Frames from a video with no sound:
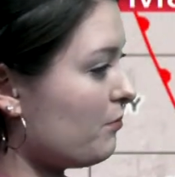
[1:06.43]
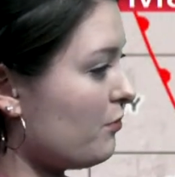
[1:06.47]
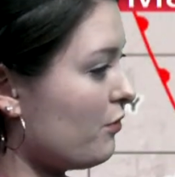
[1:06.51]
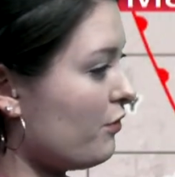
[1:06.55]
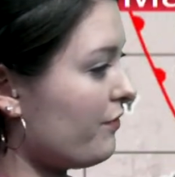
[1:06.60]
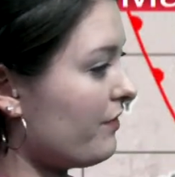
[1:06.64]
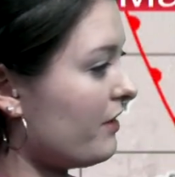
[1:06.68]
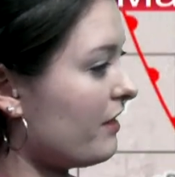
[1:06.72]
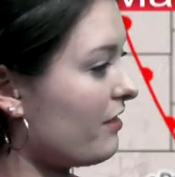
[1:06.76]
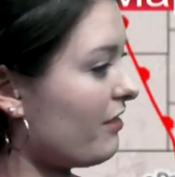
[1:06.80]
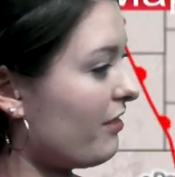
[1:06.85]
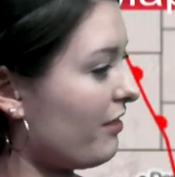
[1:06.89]

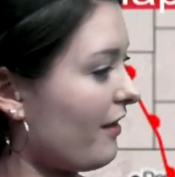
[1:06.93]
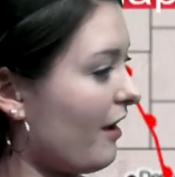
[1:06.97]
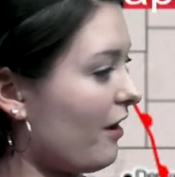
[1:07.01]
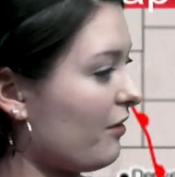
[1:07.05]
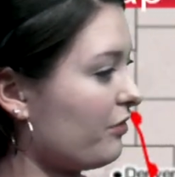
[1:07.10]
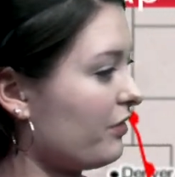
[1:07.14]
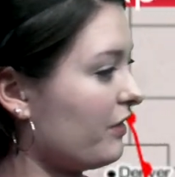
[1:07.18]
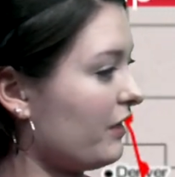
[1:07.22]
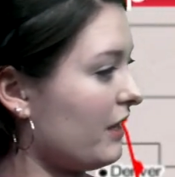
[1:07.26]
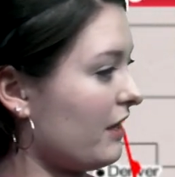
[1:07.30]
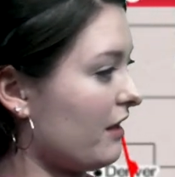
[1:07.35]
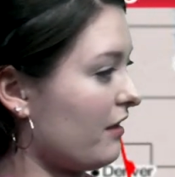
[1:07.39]
moving
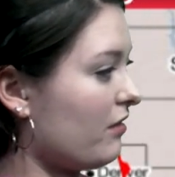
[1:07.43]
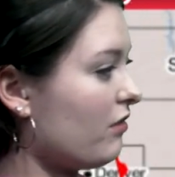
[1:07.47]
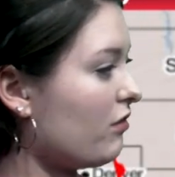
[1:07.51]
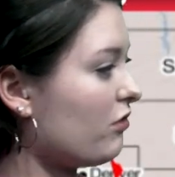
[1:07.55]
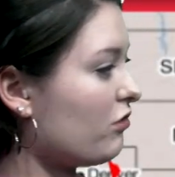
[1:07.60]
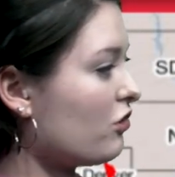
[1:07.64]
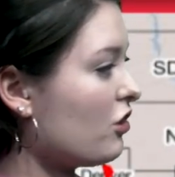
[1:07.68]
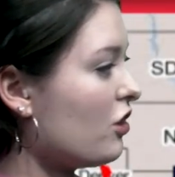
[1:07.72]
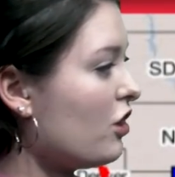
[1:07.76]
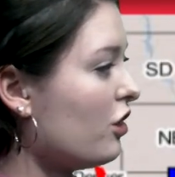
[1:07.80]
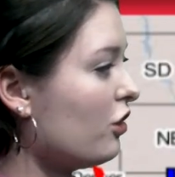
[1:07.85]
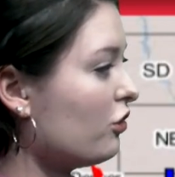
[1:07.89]

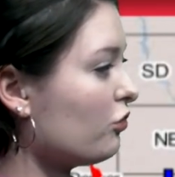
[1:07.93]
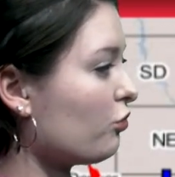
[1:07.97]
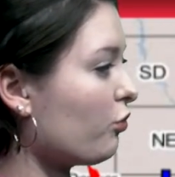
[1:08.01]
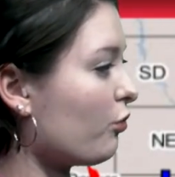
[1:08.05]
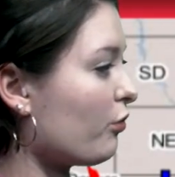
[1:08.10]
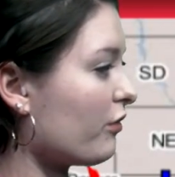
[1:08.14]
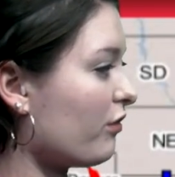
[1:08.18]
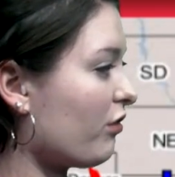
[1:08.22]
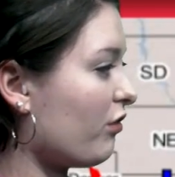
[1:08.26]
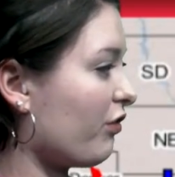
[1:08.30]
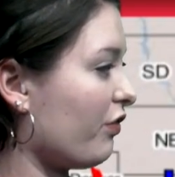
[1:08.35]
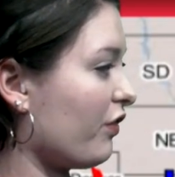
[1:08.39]
southeast
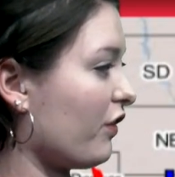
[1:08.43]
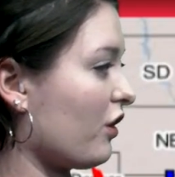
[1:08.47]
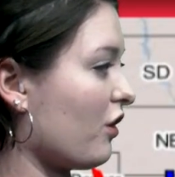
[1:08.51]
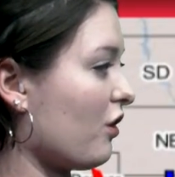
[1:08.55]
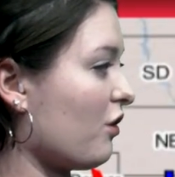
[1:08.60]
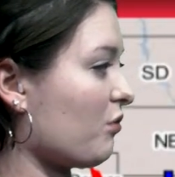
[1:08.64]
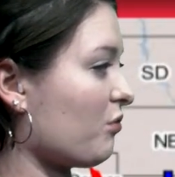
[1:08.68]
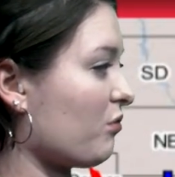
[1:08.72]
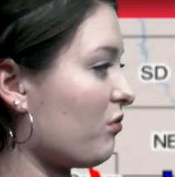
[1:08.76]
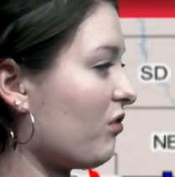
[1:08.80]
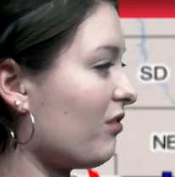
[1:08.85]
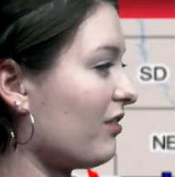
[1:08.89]
towards the
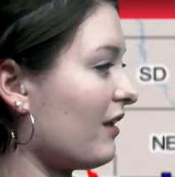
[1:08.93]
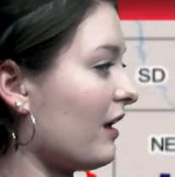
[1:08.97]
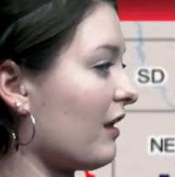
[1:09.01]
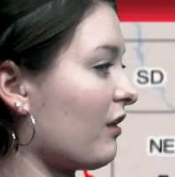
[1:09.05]
coast,